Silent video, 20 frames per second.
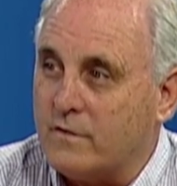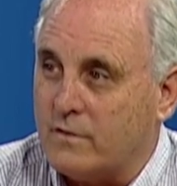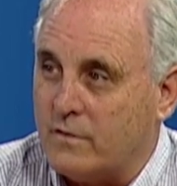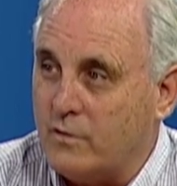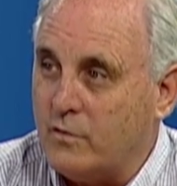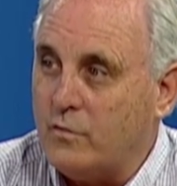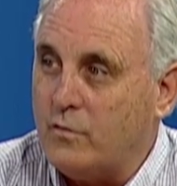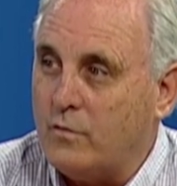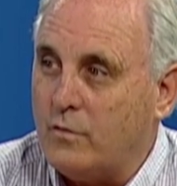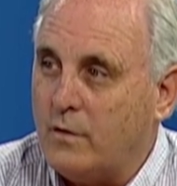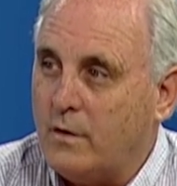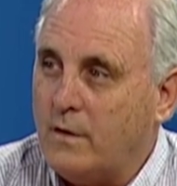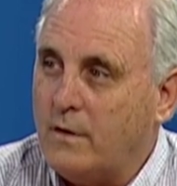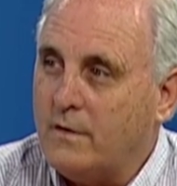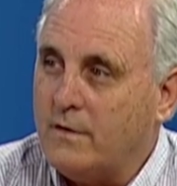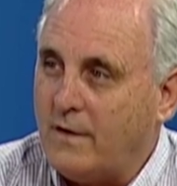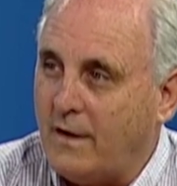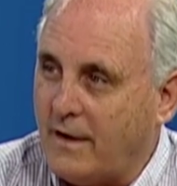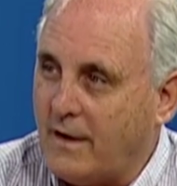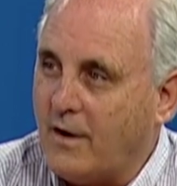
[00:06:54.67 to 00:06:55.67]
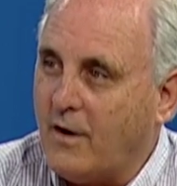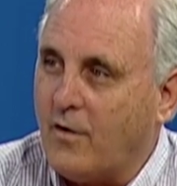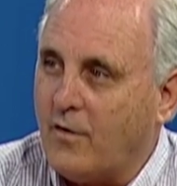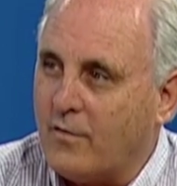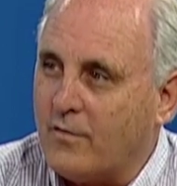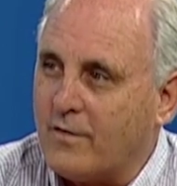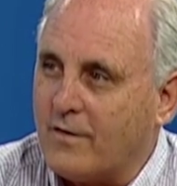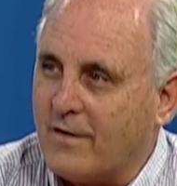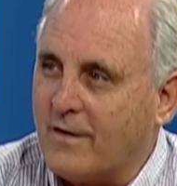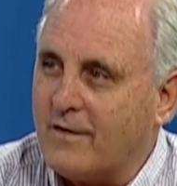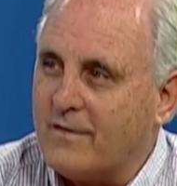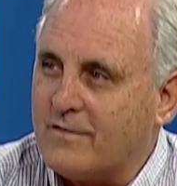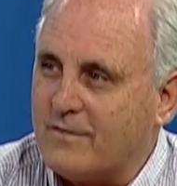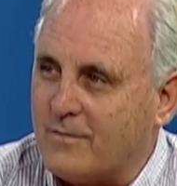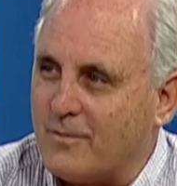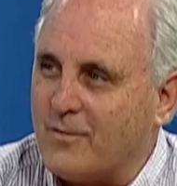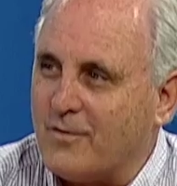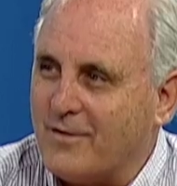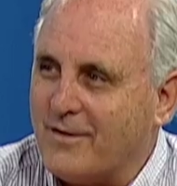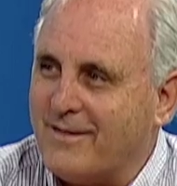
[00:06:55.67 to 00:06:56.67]
that do take care of the
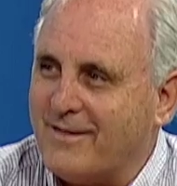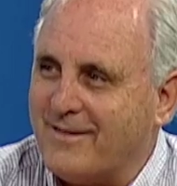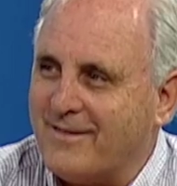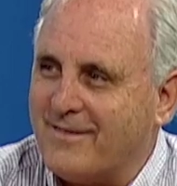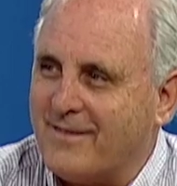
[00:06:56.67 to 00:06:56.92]
customer, you know.